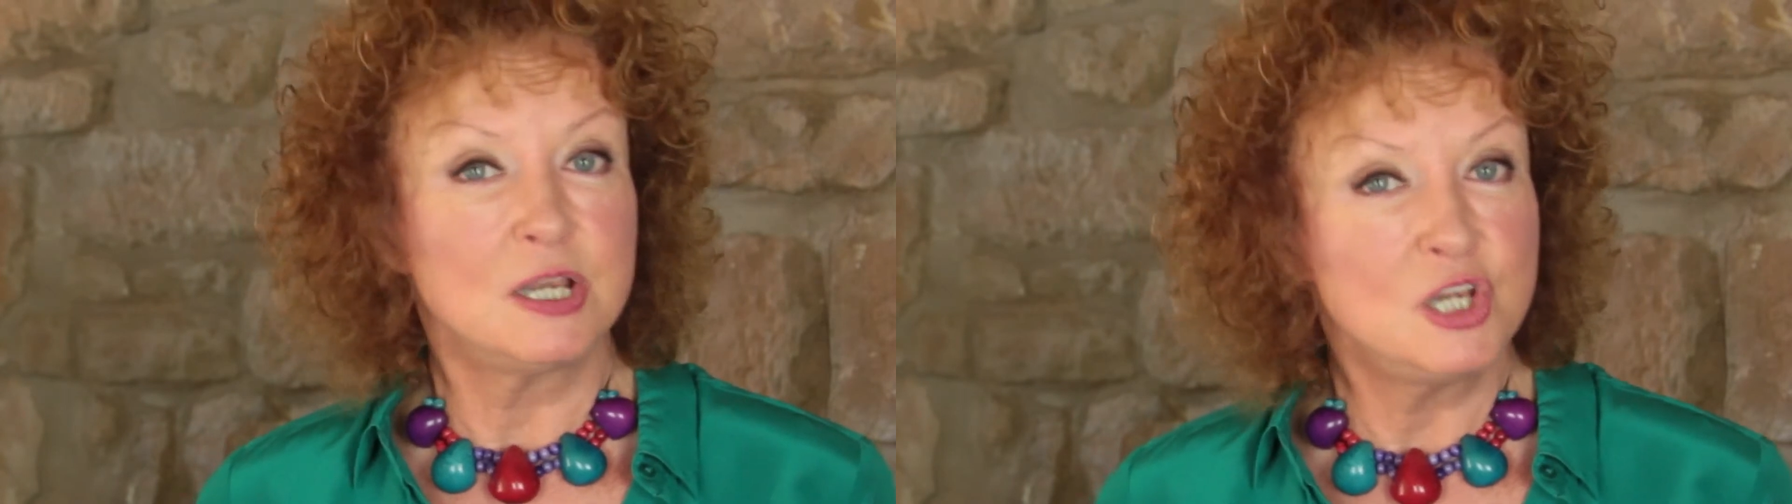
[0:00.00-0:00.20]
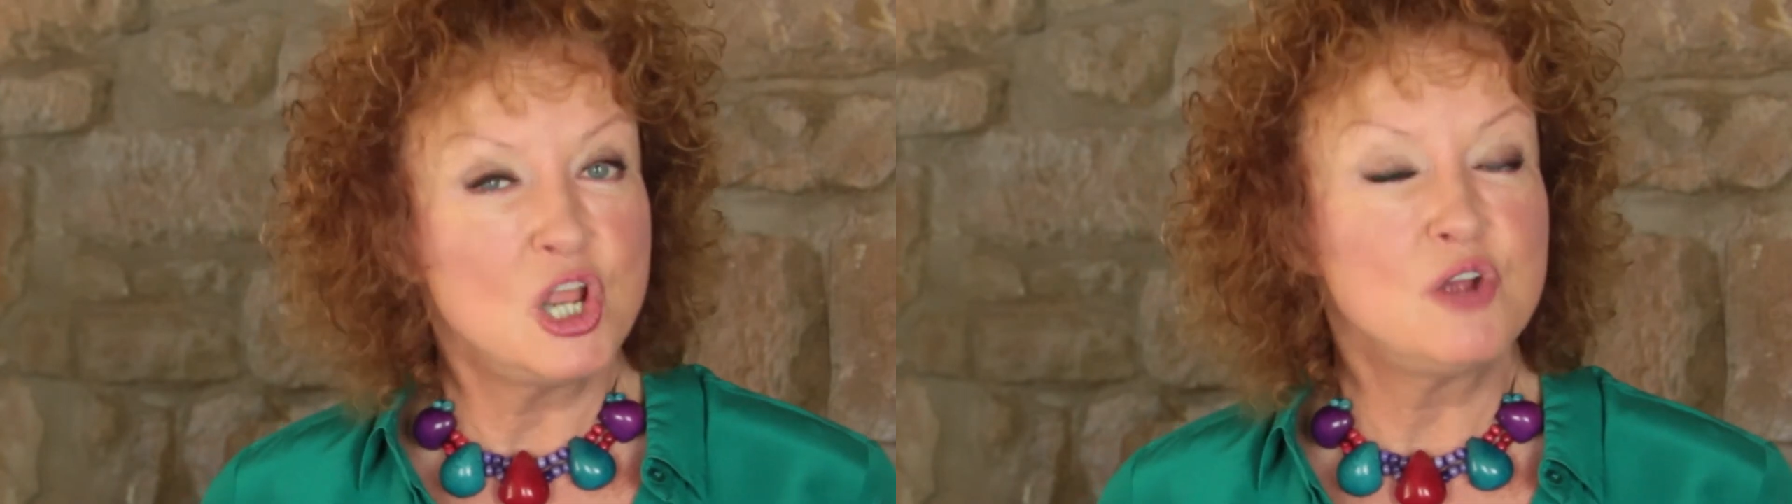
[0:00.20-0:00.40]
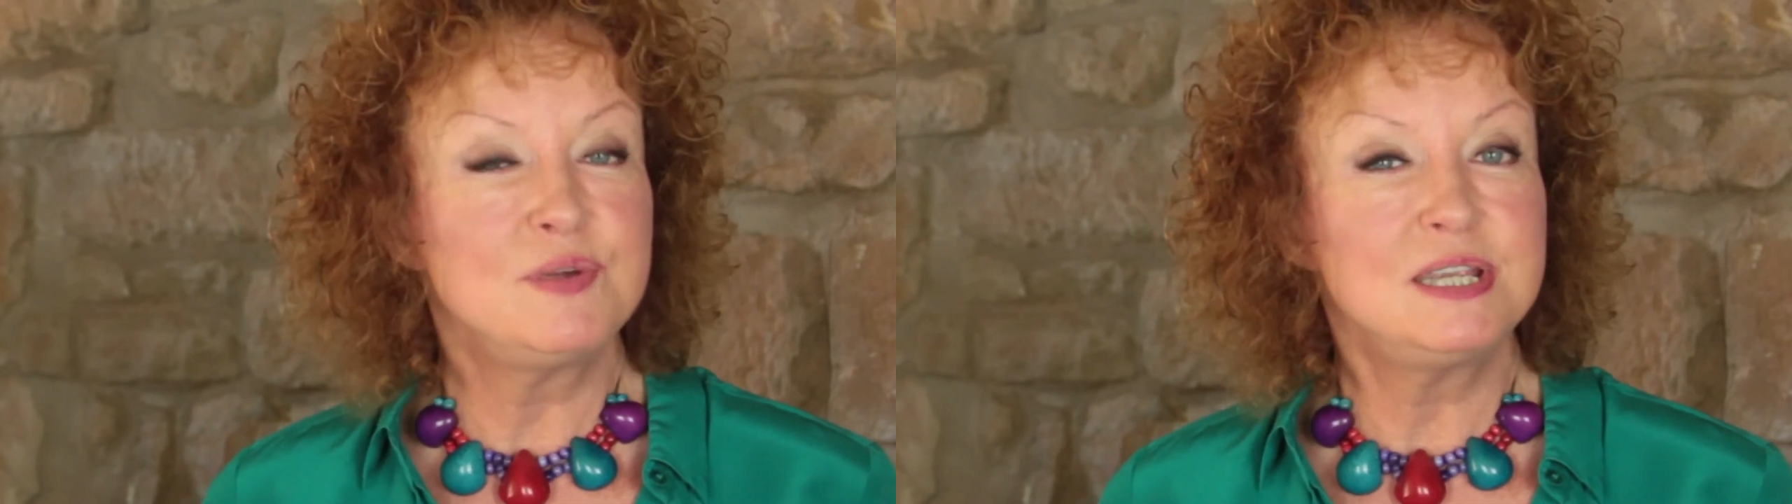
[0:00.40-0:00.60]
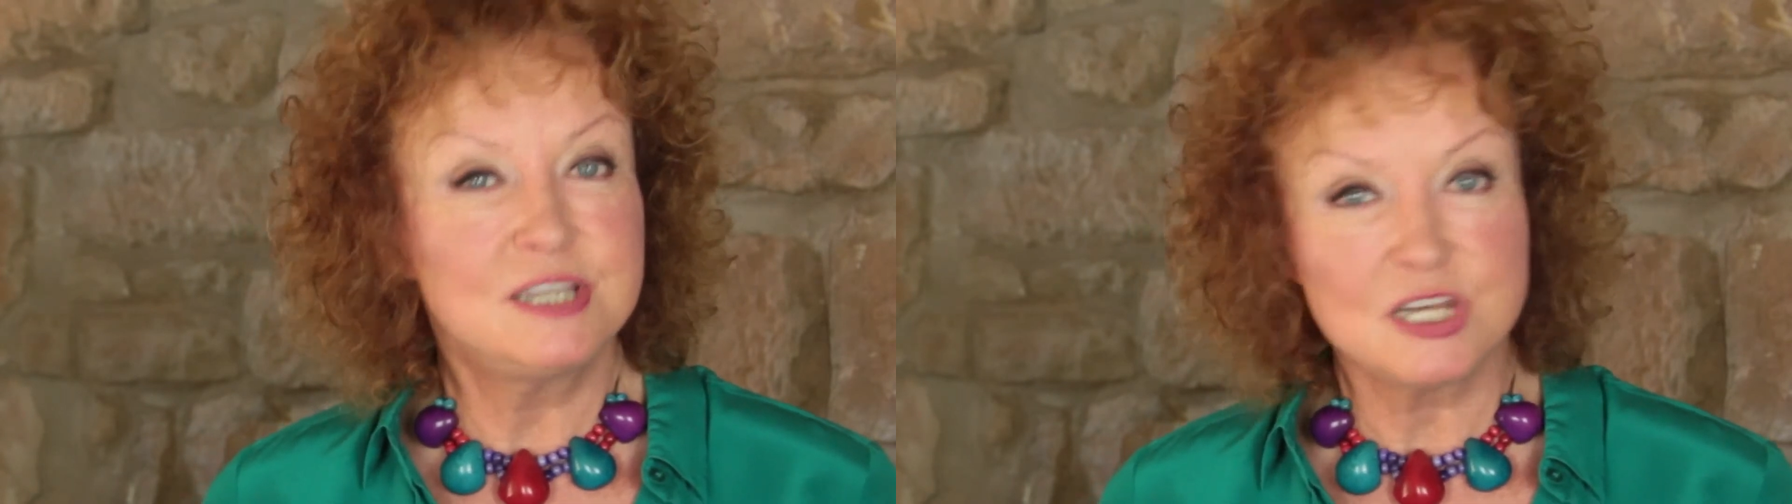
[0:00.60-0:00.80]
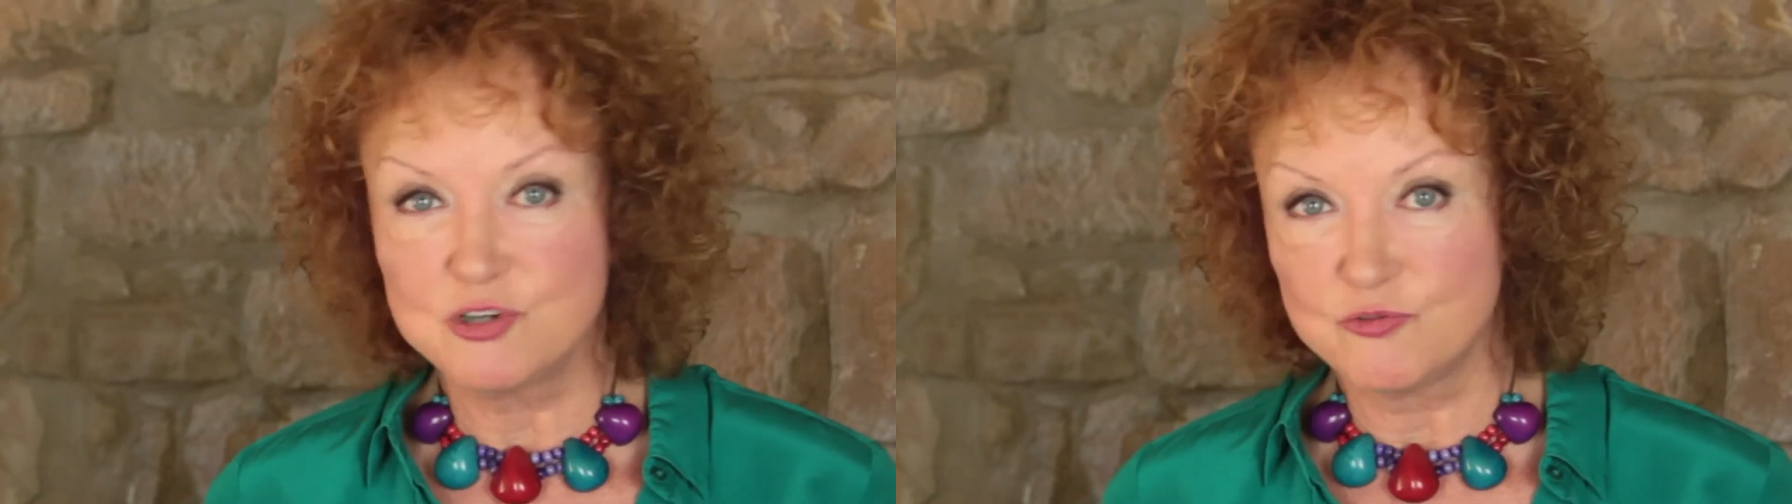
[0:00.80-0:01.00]
and no, we
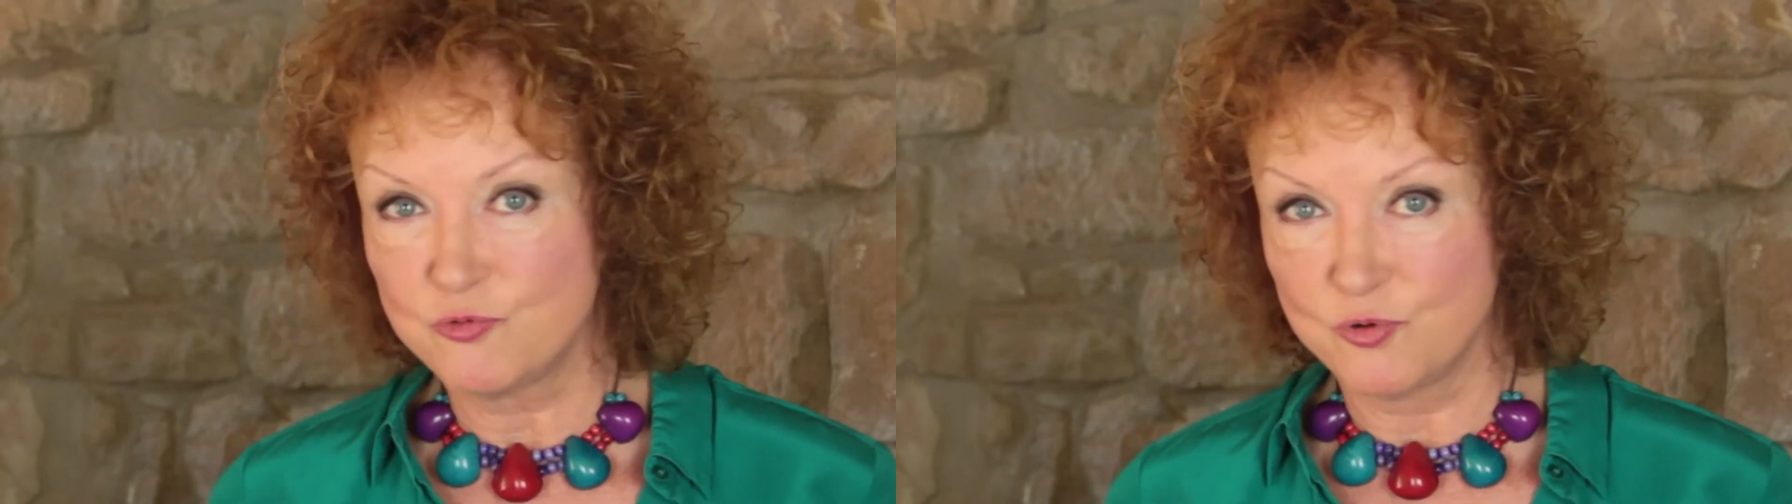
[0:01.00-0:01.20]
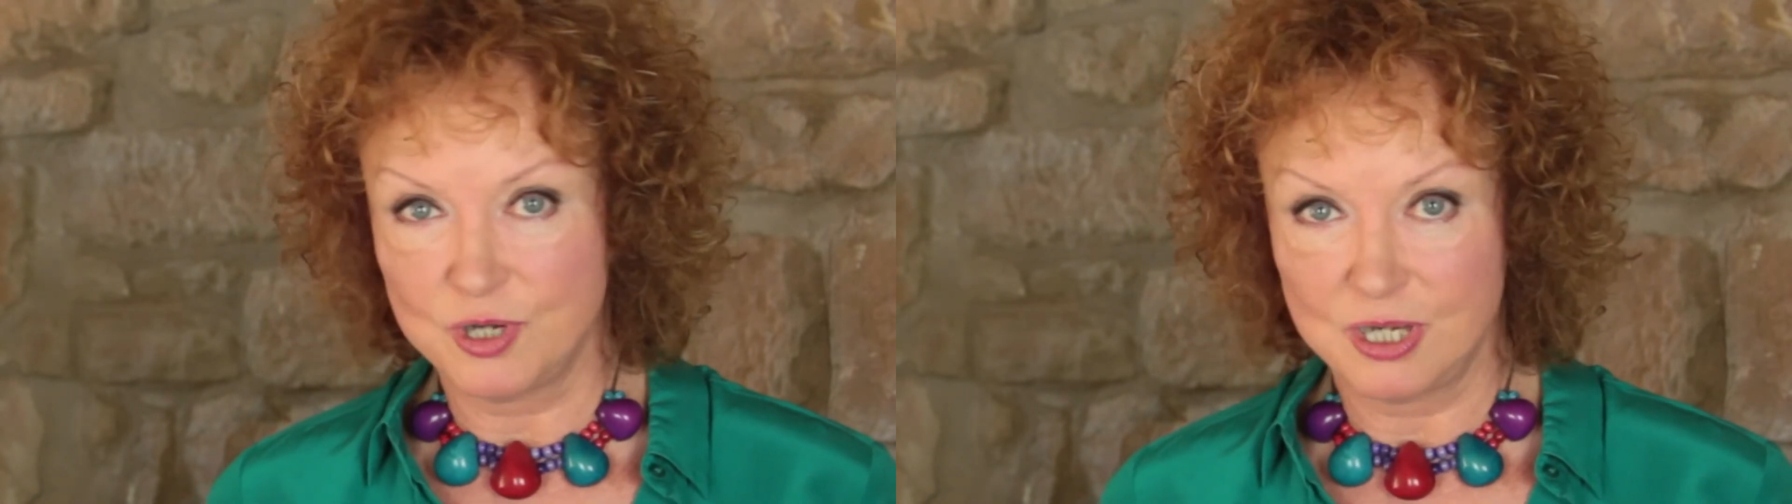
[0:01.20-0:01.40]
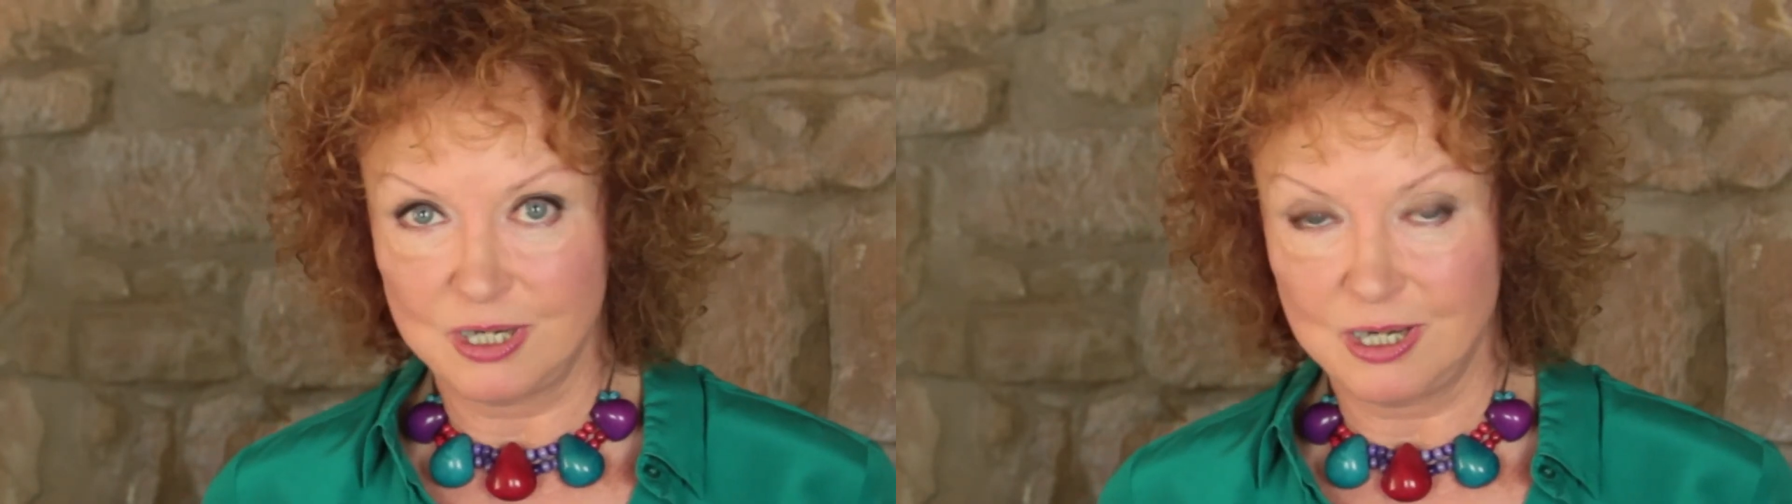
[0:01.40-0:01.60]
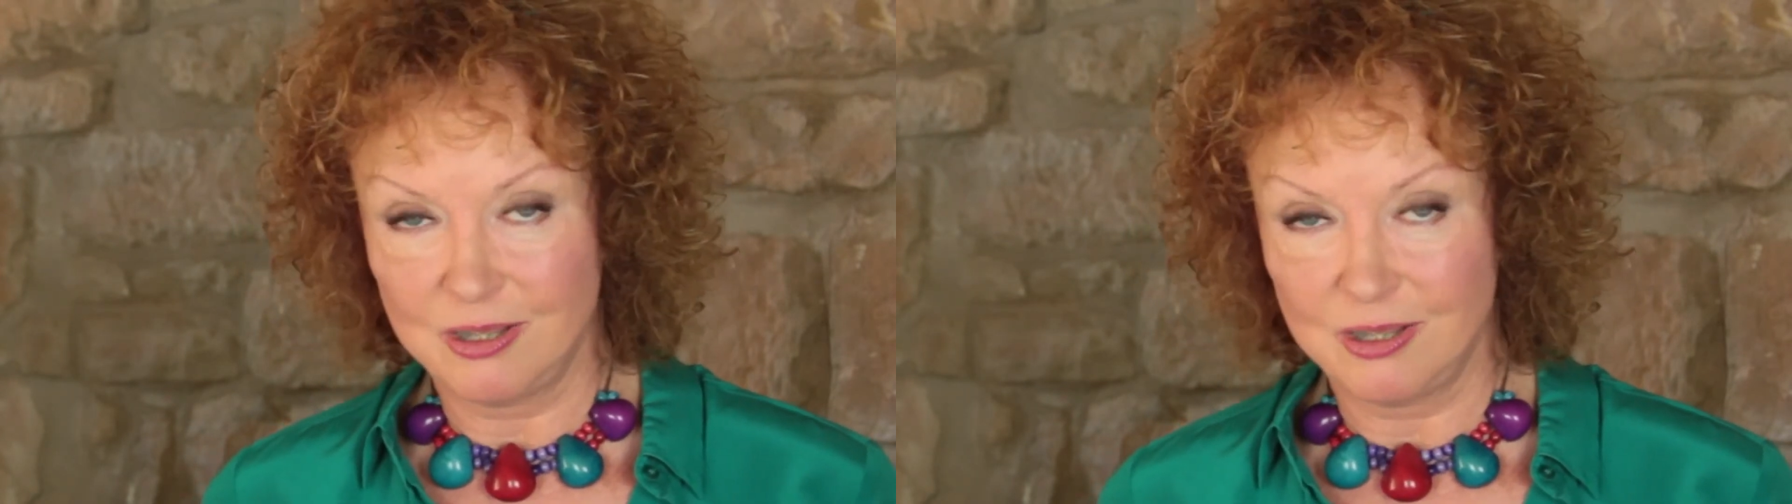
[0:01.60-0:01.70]
didn't fall in